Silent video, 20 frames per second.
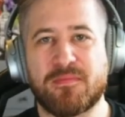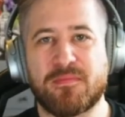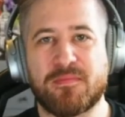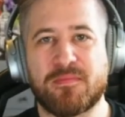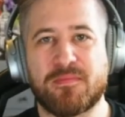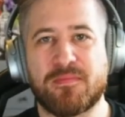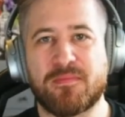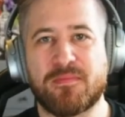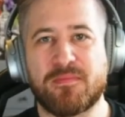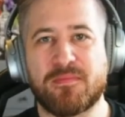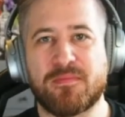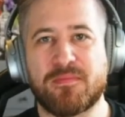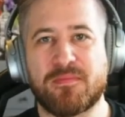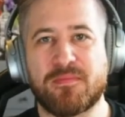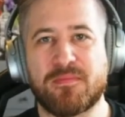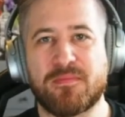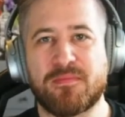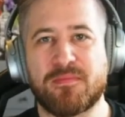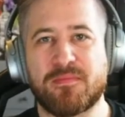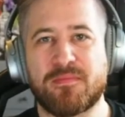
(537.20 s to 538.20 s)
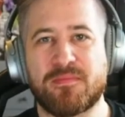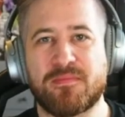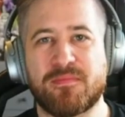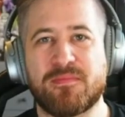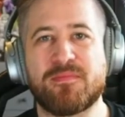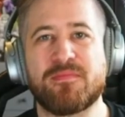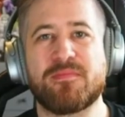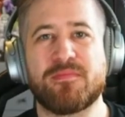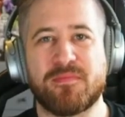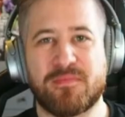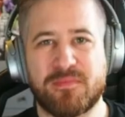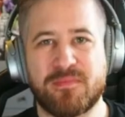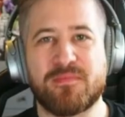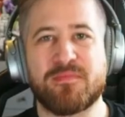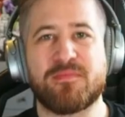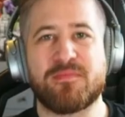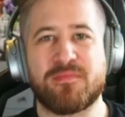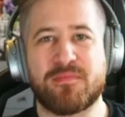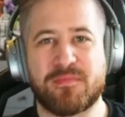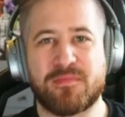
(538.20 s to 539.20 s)

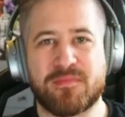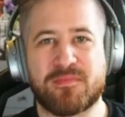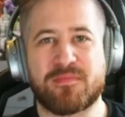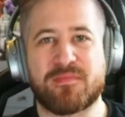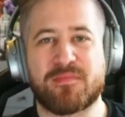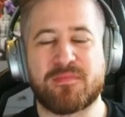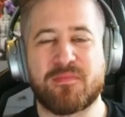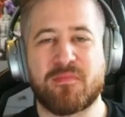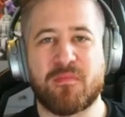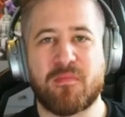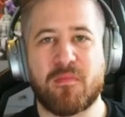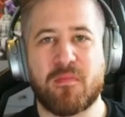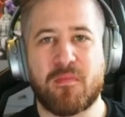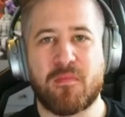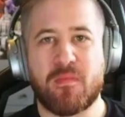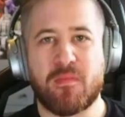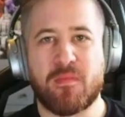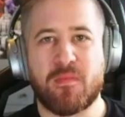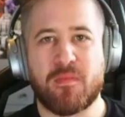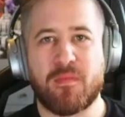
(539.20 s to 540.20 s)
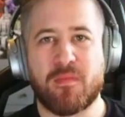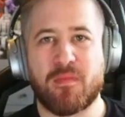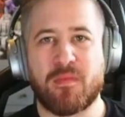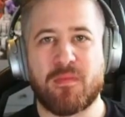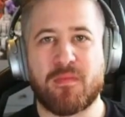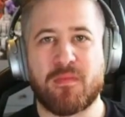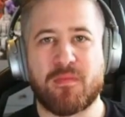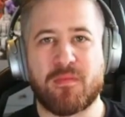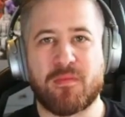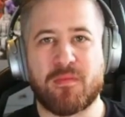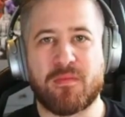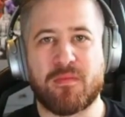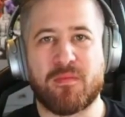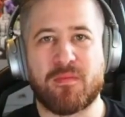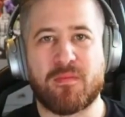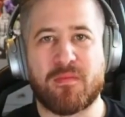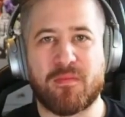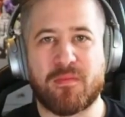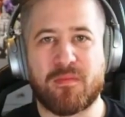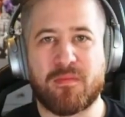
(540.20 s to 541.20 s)

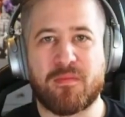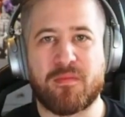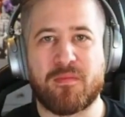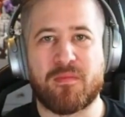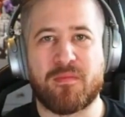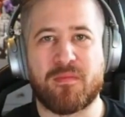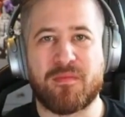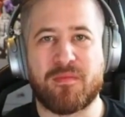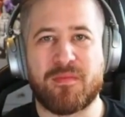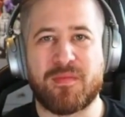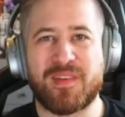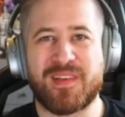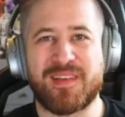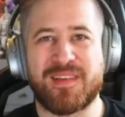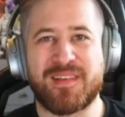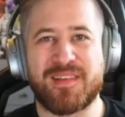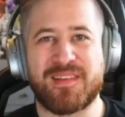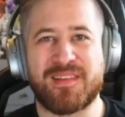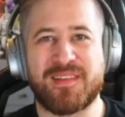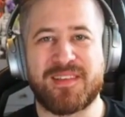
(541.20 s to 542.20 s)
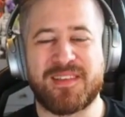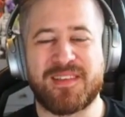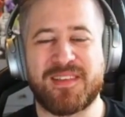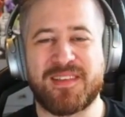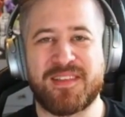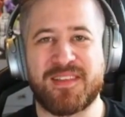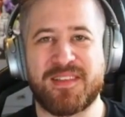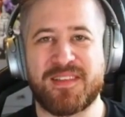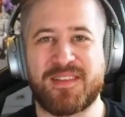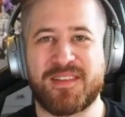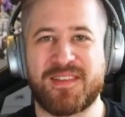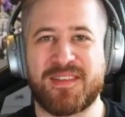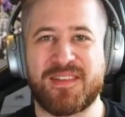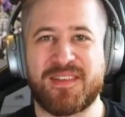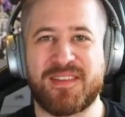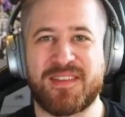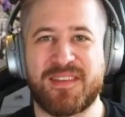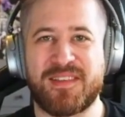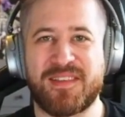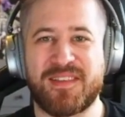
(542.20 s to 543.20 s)

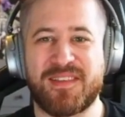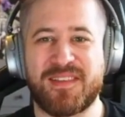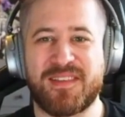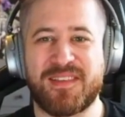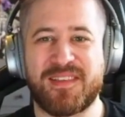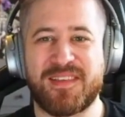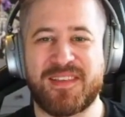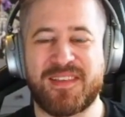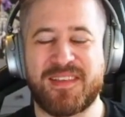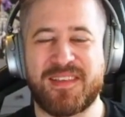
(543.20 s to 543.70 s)
The person shown says nothing.